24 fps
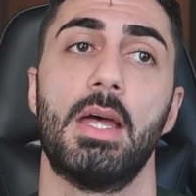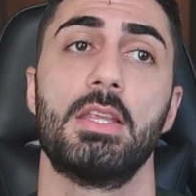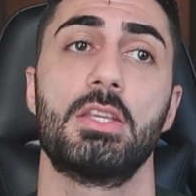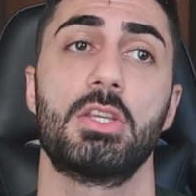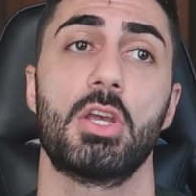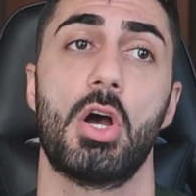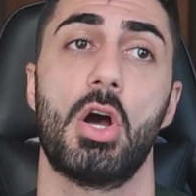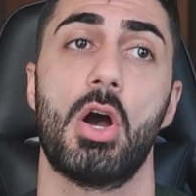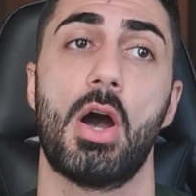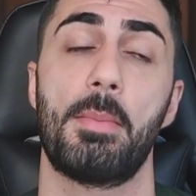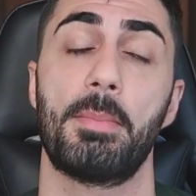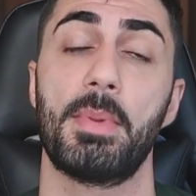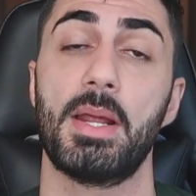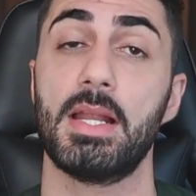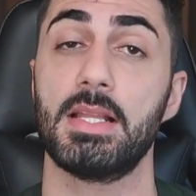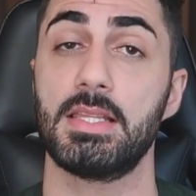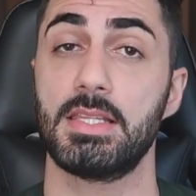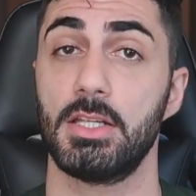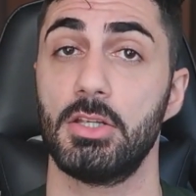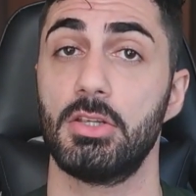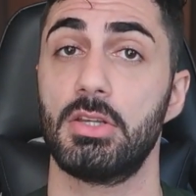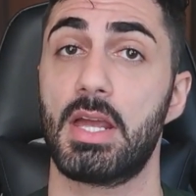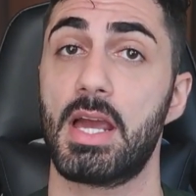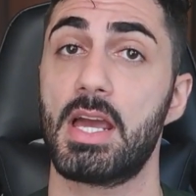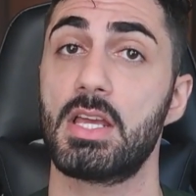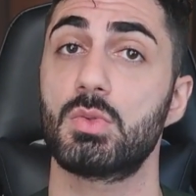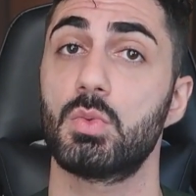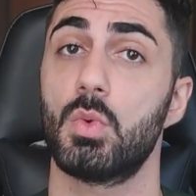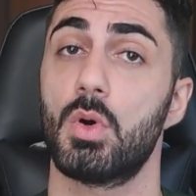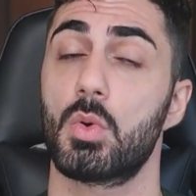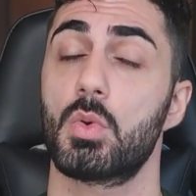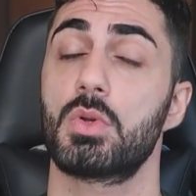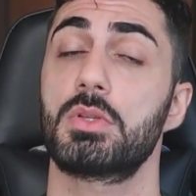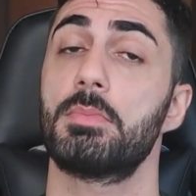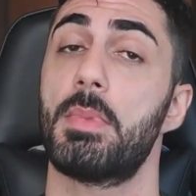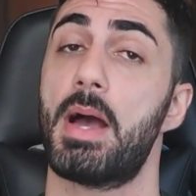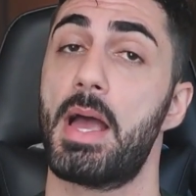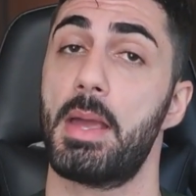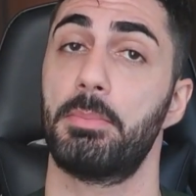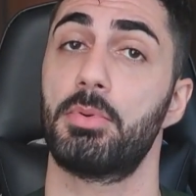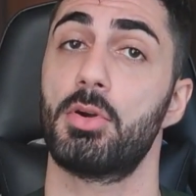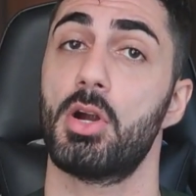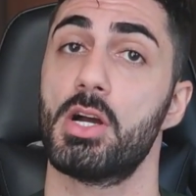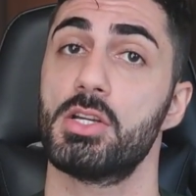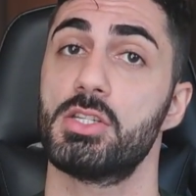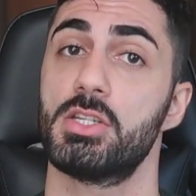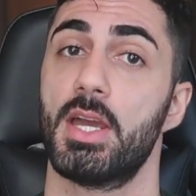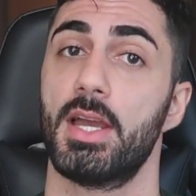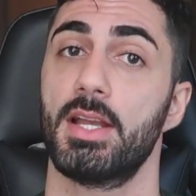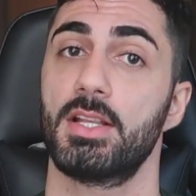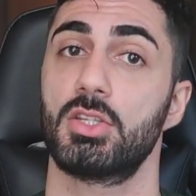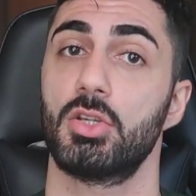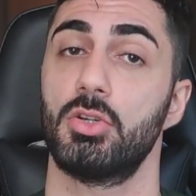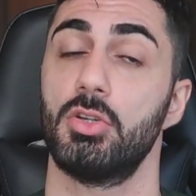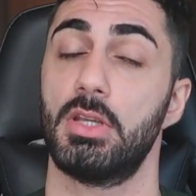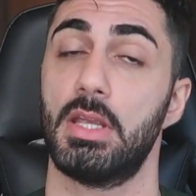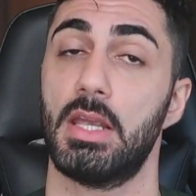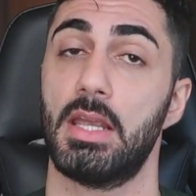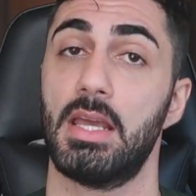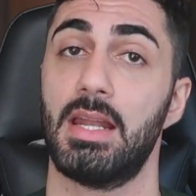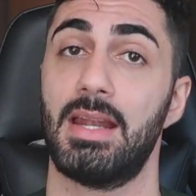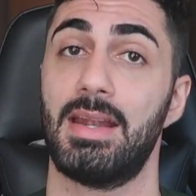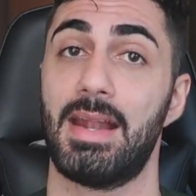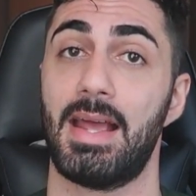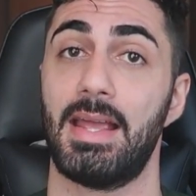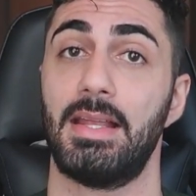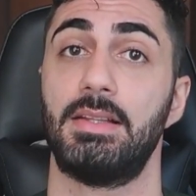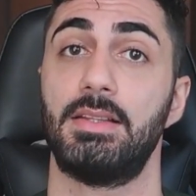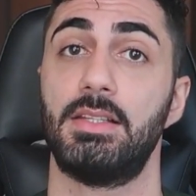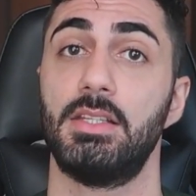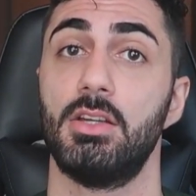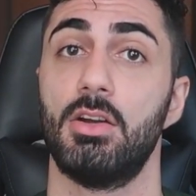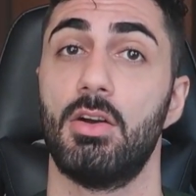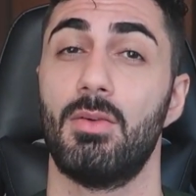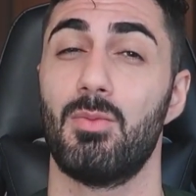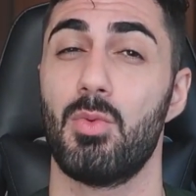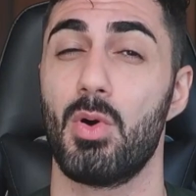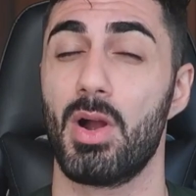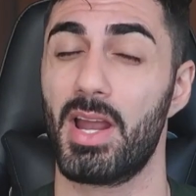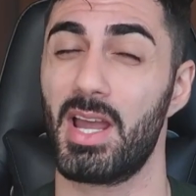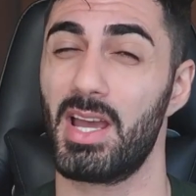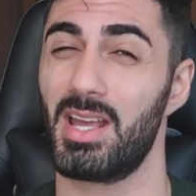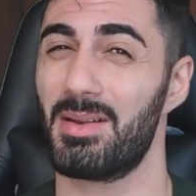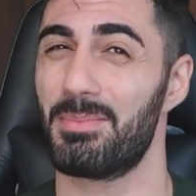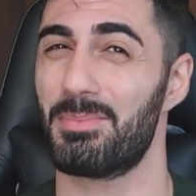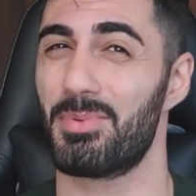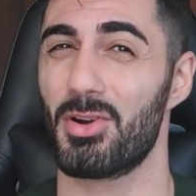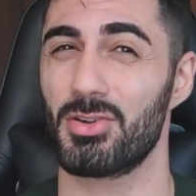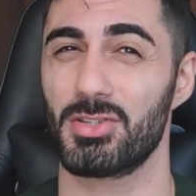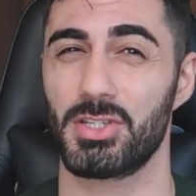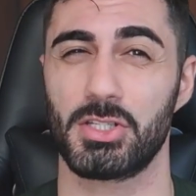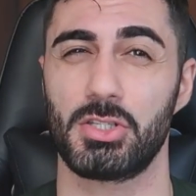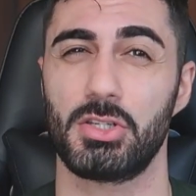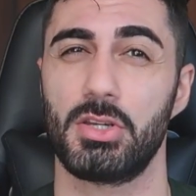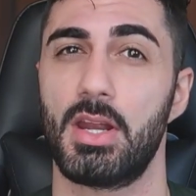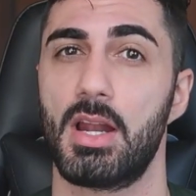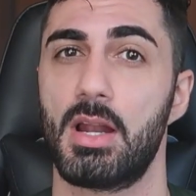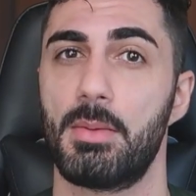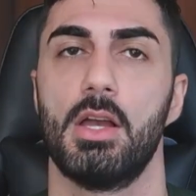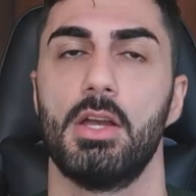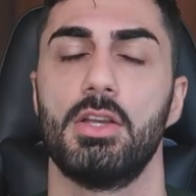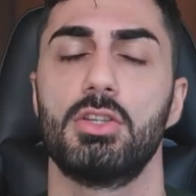So I'm gonna tell you guys what was my project so you can get an idea of what kind of project you're gonna.